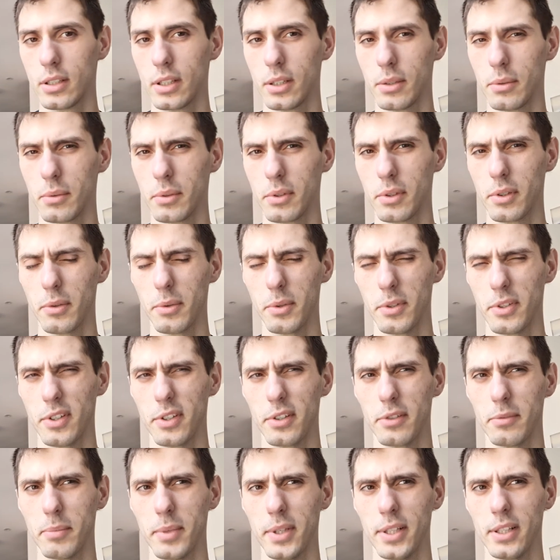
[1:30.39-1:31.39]
I don't want to say
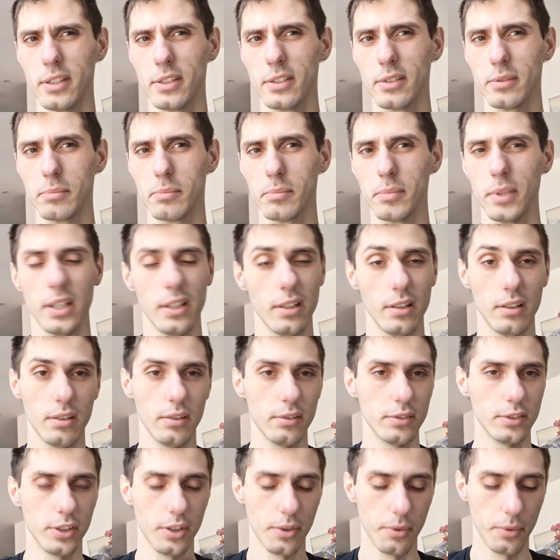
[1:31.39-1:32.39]
it's minus. Well,
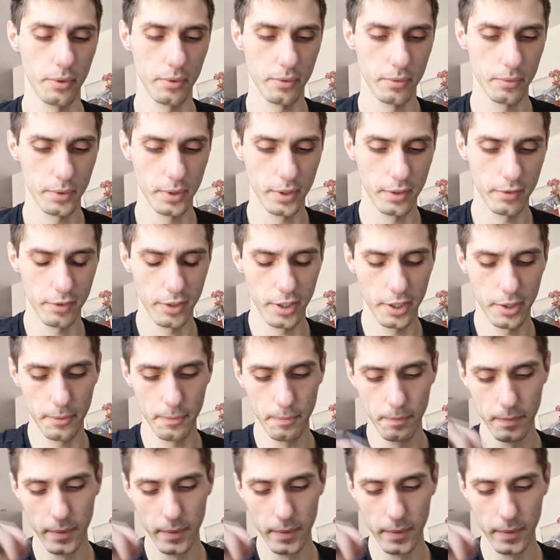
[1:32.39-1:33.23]
I'll show you in the video.